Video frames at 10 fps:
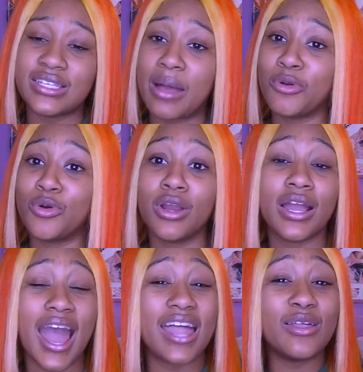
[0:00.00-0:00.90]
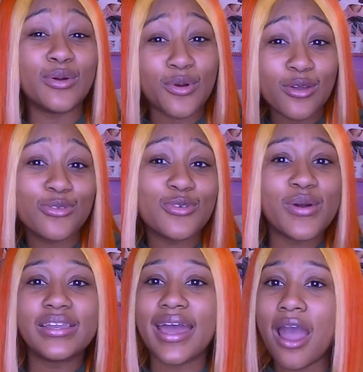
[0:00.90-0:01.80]
I'm going kind of going through
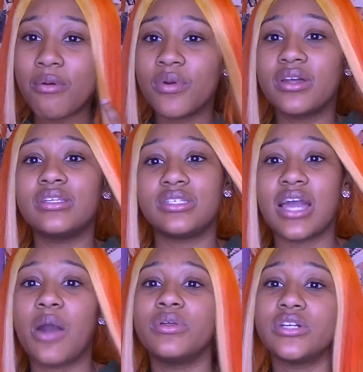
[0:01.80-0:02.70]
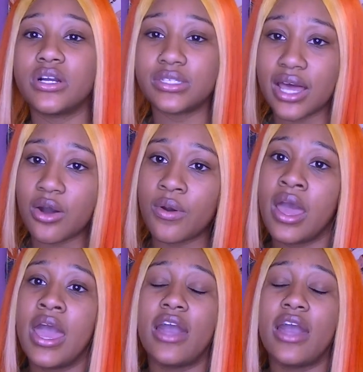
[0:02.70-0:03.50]
one now, but we're gonna see how it turns out,